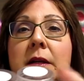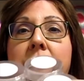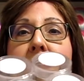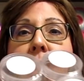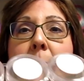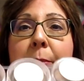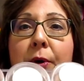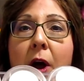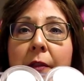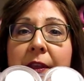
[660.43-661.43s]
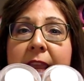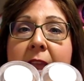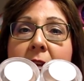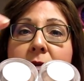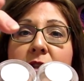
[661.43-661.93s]
number on the
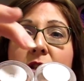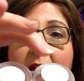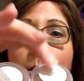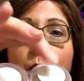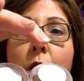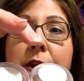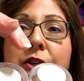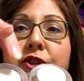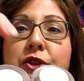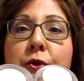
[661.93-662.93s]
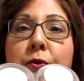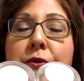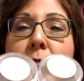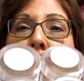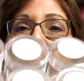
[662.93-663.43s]
canvas. I had 1, 2,
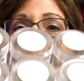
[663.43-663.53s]
3,